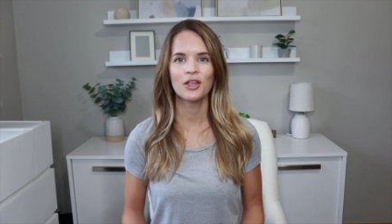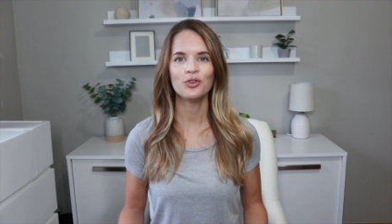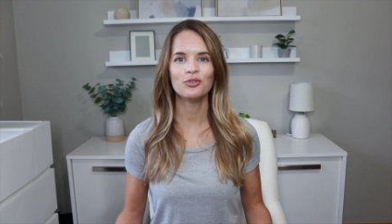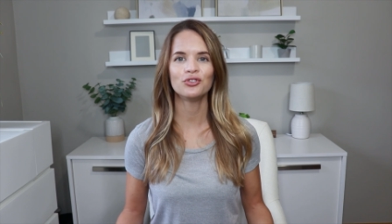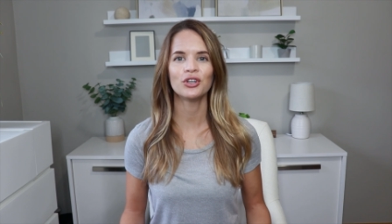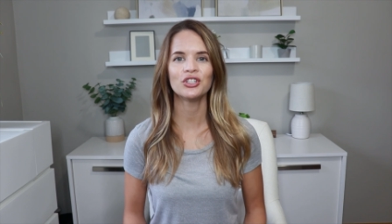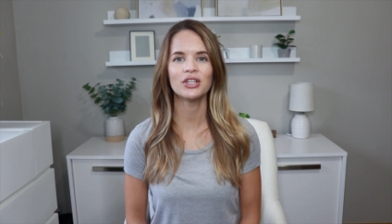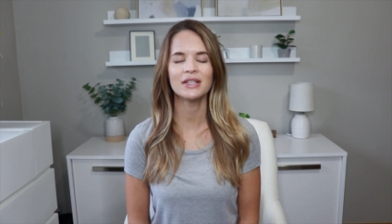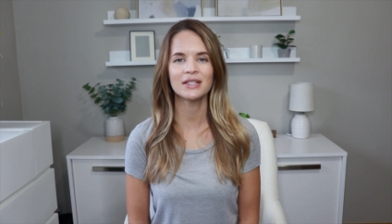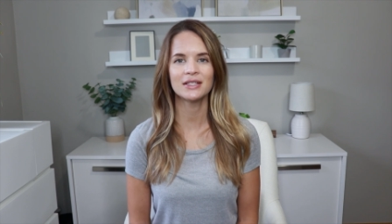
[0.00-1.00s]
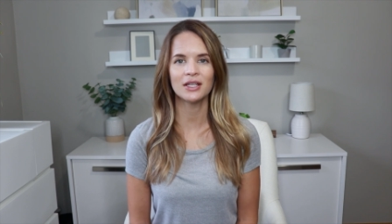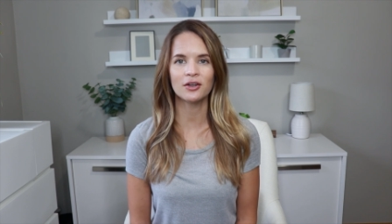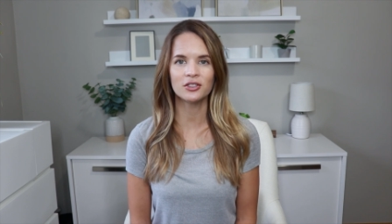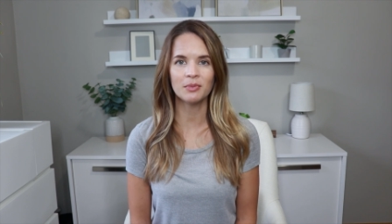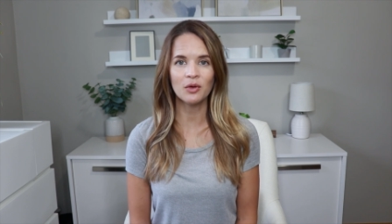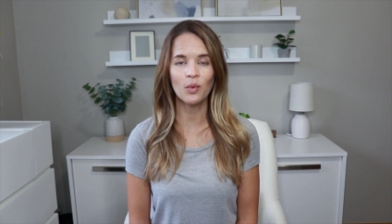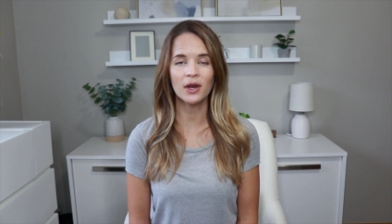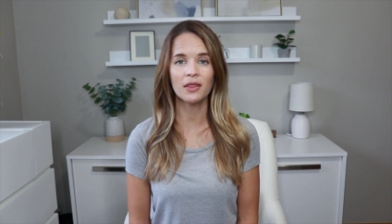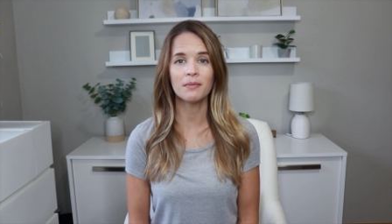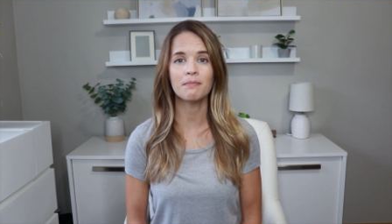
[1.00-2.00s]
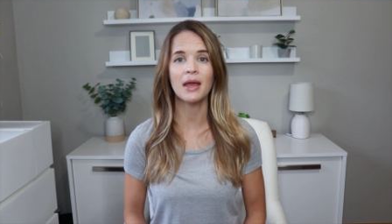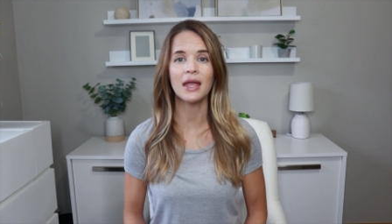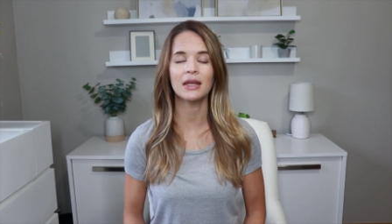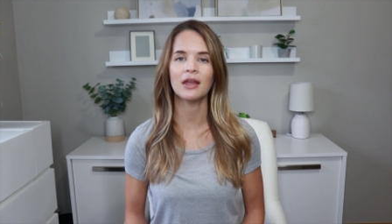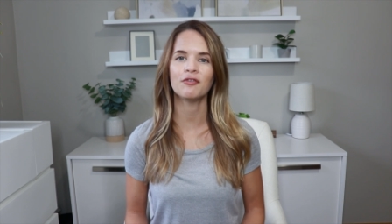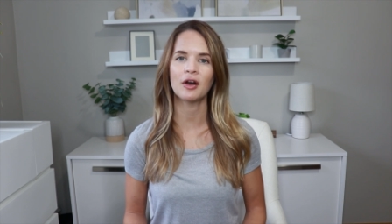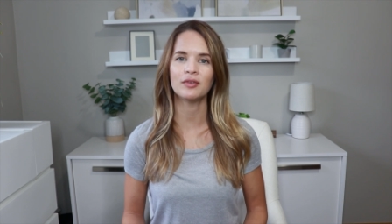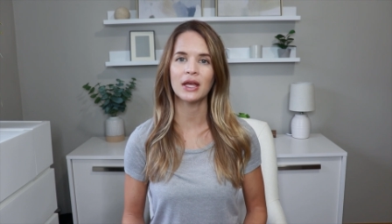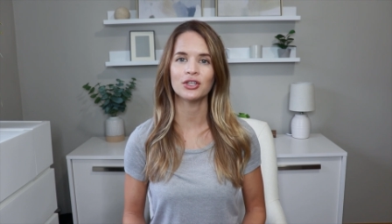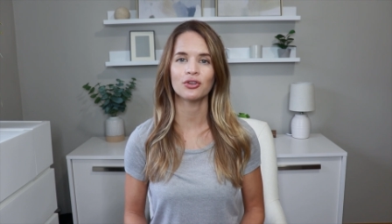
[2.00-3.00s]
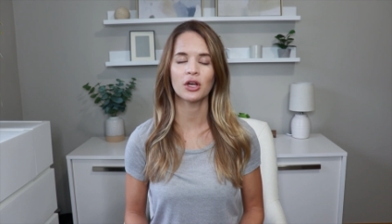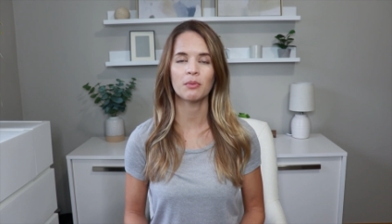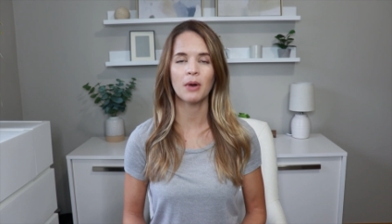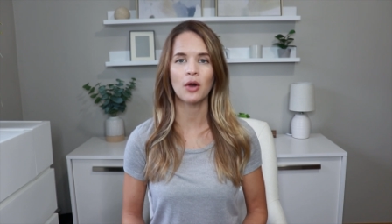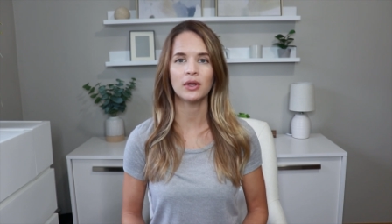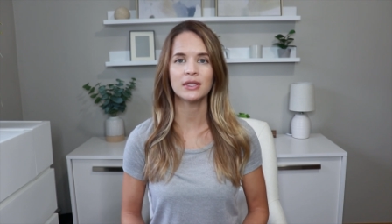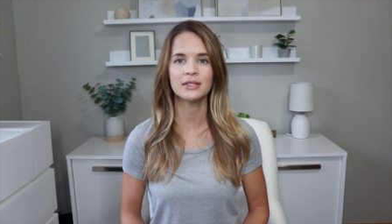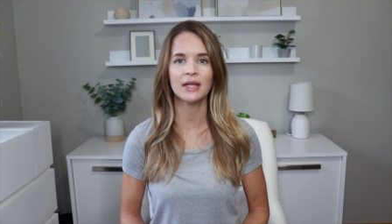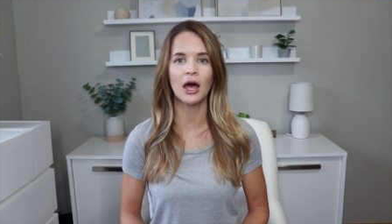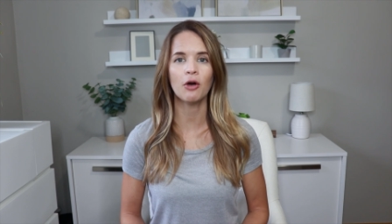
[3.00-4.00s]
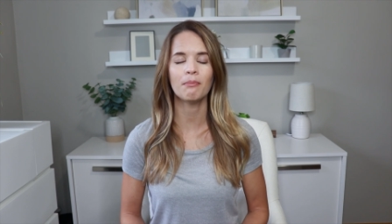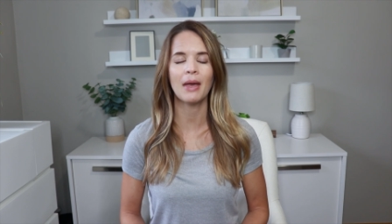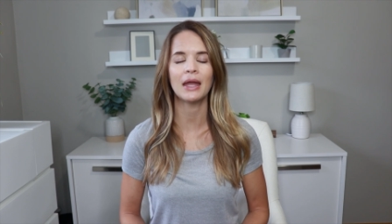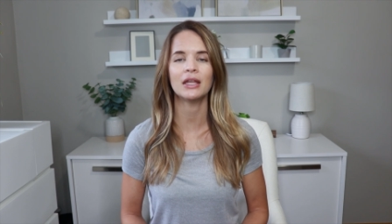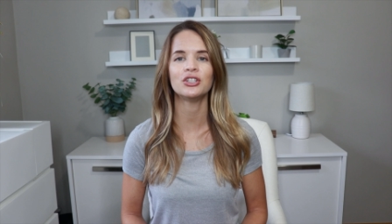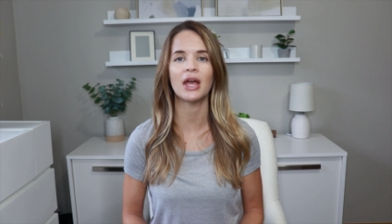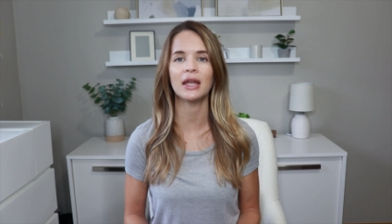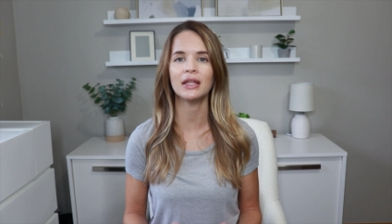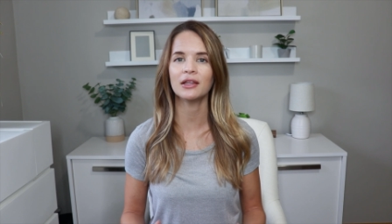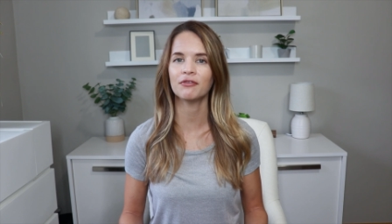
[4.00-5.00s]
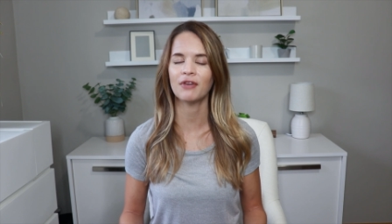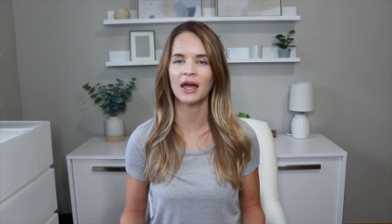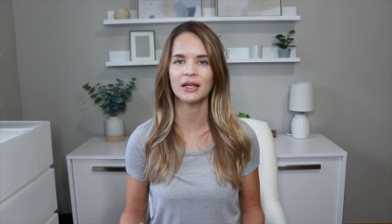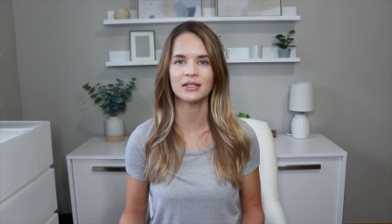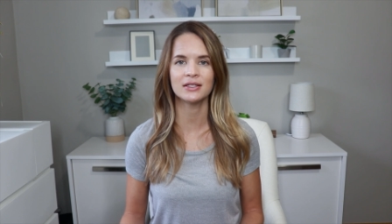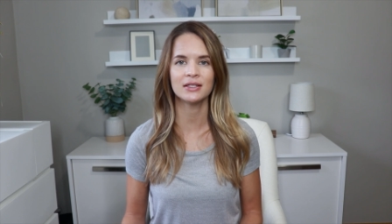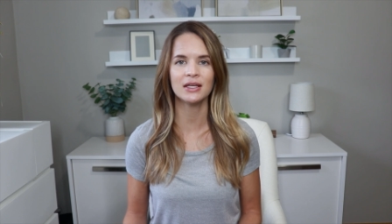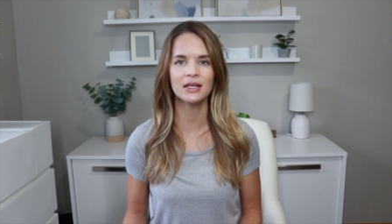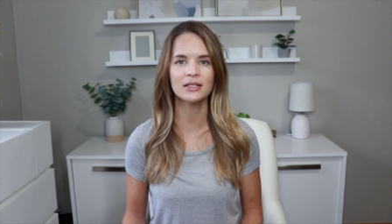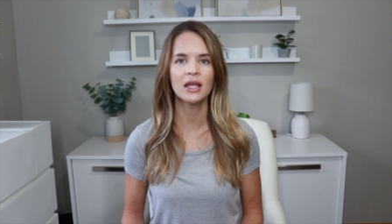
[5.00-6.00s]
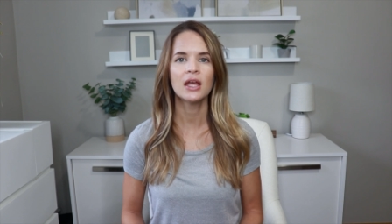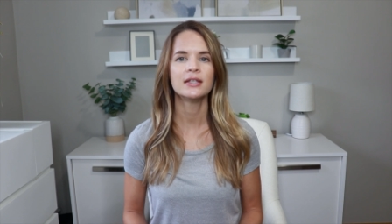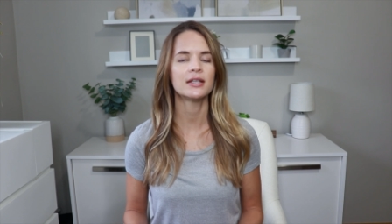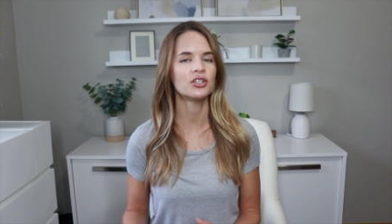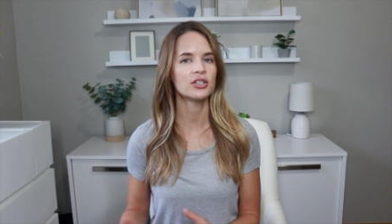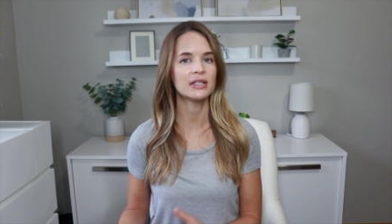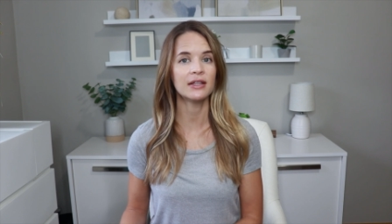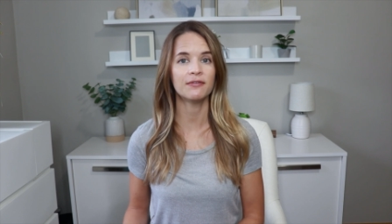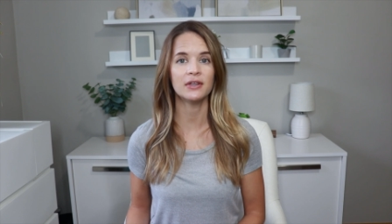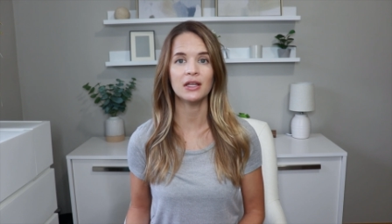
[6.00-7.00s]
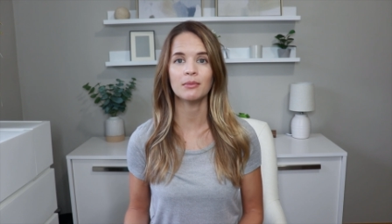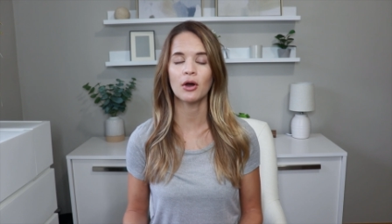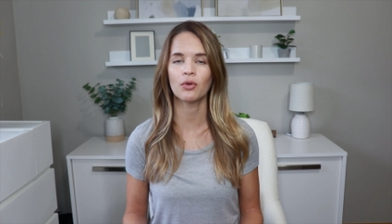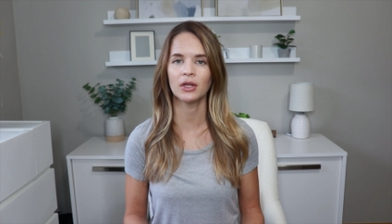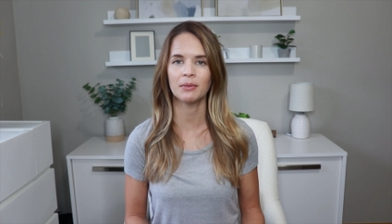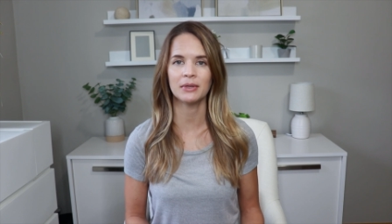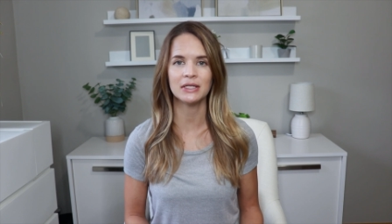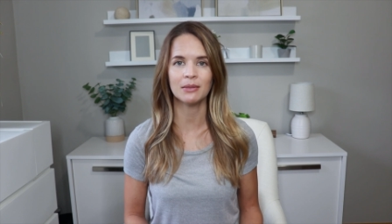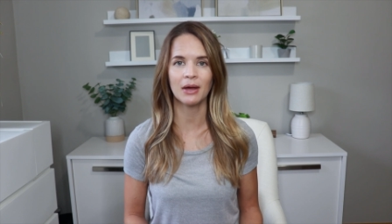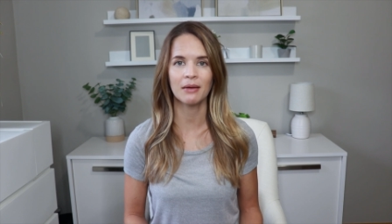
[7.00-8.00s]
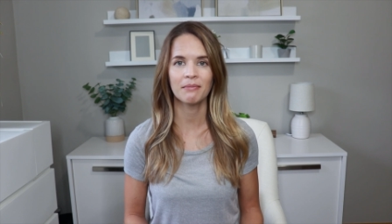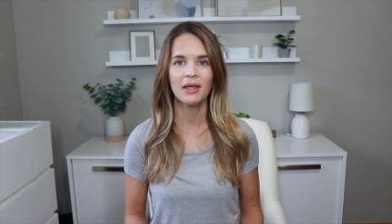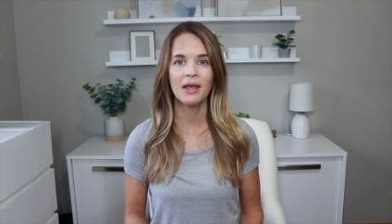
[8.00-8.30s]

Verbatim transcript: Nutrition is considered to be one of the main and foundational components to help manage any lymphatic disease, such as lymphedema or lipedema.